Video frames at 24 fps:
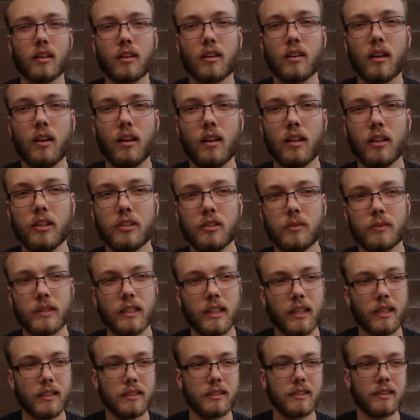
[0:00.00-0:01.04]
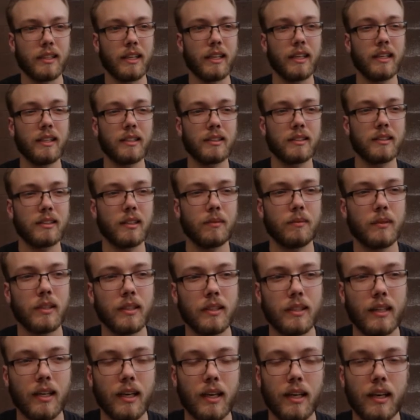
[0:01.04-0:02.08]
on college because it is
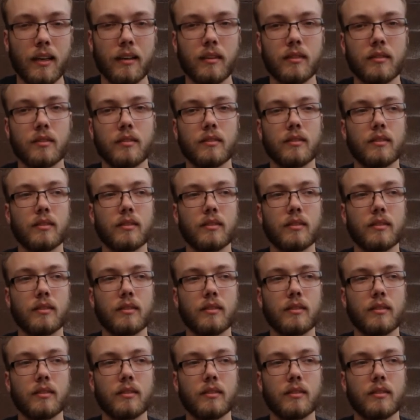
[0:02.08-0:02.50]
something that,